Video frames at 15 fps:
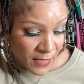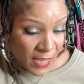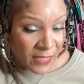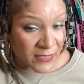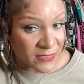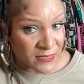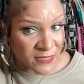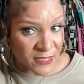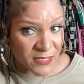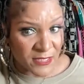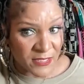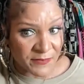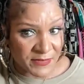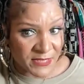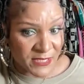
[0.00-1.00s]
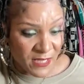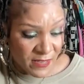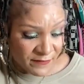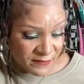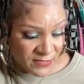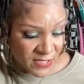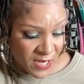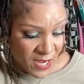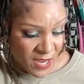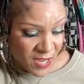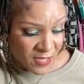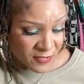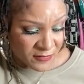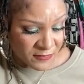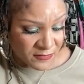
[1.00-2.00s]
I done seen some stuff,
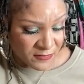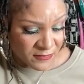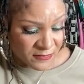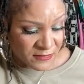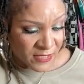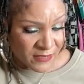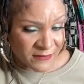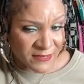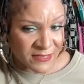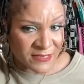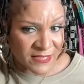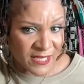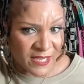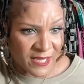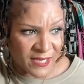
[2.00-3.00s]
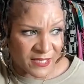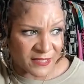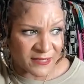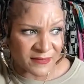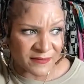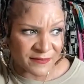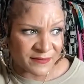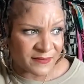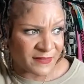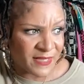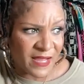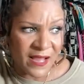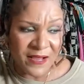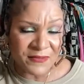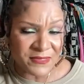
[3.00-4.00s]
child. I was like,
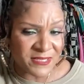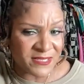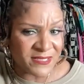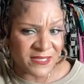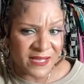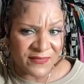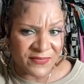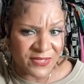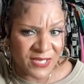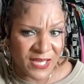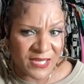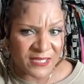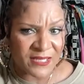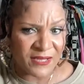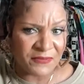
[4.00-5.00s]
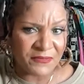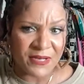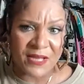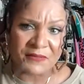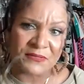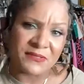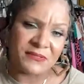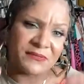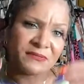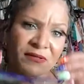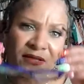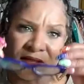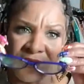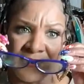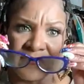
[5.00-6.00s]
I was never like that when I was growing
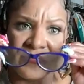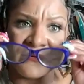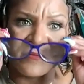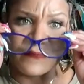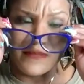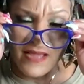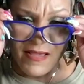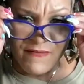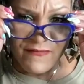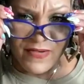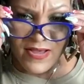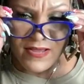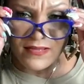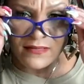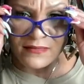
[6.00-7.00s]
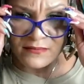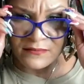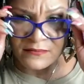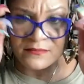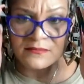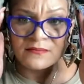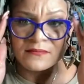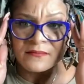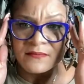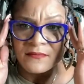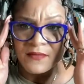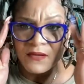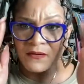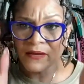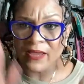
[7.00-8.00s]
Never.
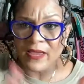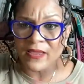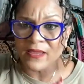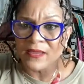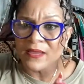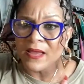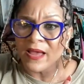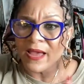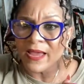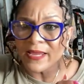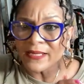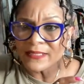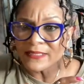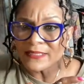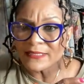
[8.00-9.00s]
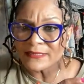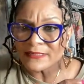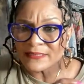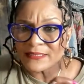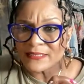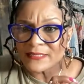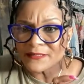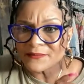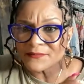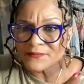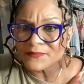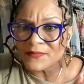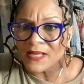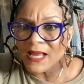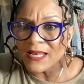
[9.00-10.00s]
Okay. Hey, Lisa.
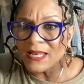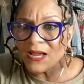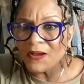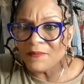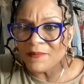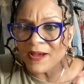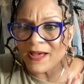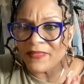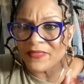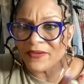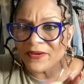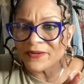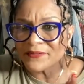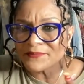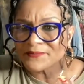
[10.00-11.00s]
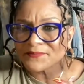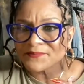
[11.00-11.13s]
Hello, mother.